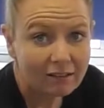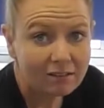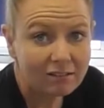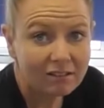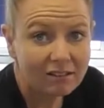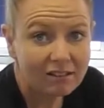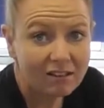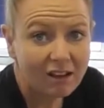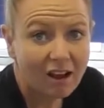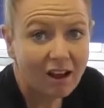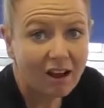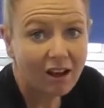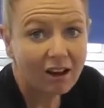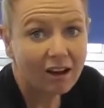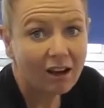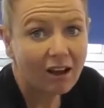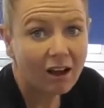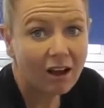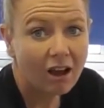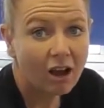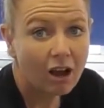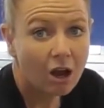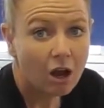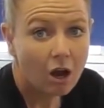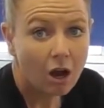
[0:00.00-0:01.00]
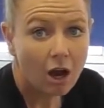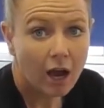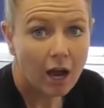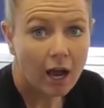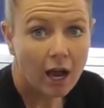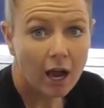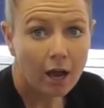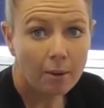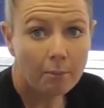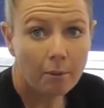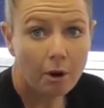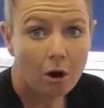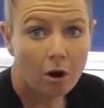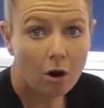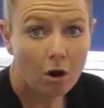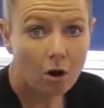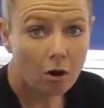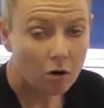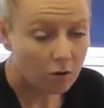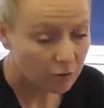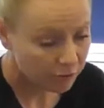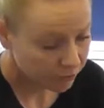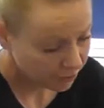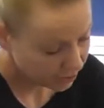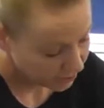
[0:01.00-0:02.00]
the colour
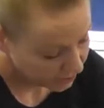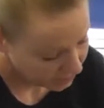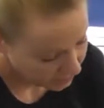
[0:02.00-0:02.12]
of the